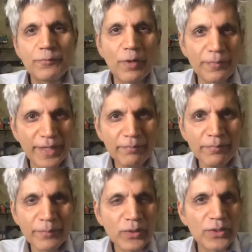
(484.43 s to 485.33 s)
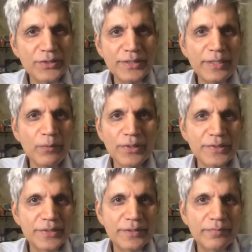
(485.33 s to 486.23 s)
from them because he
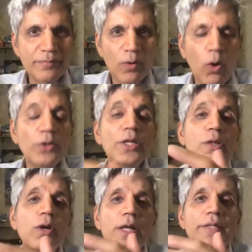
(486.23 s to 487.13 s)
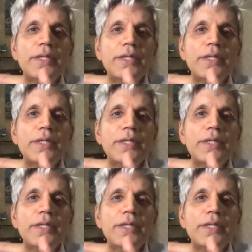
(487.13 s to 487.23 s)
was on the look,